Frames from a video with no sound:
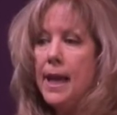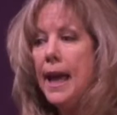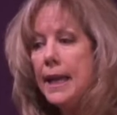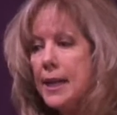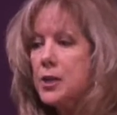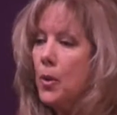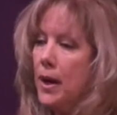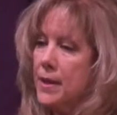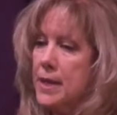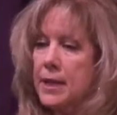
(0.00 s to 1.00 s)
And guess
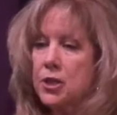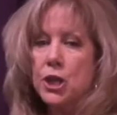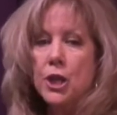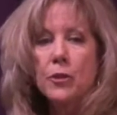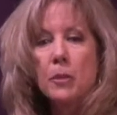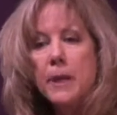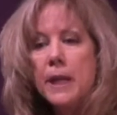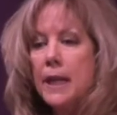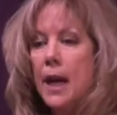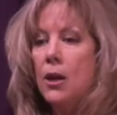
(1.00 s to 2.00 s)
what? The next year, the
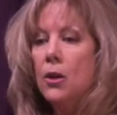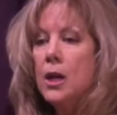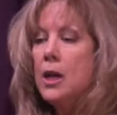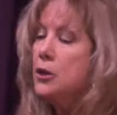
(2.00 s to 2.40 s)
P&L